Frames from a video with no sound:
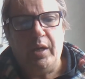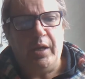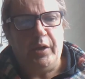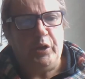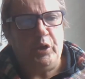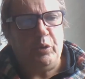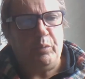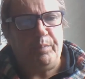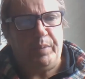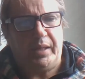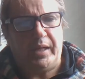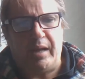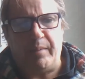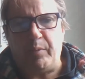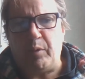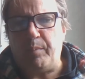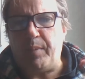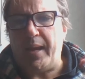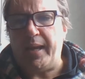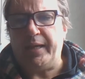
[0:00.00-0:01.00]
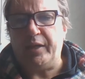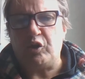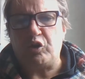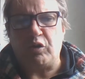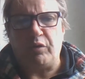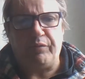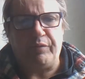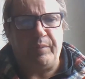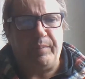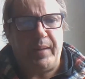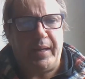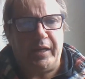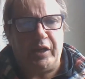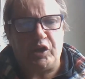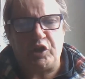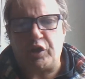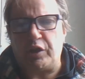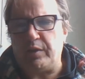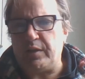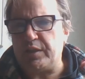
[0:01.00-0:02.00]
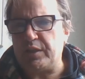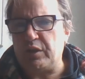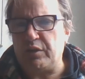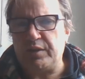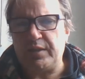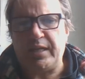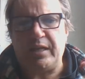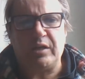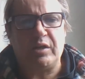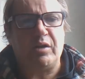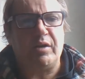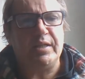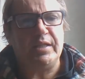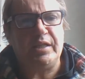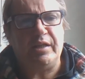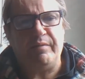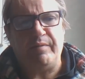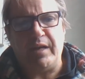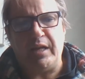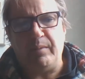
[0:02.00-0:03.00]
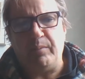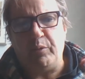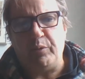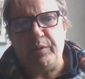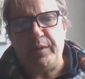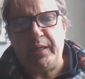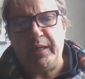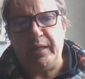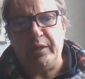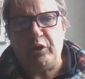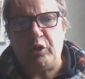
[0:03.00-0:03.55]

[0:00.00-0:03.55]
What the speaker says: You pick up your baggage off the baggage kit, there's no sanitizing available there.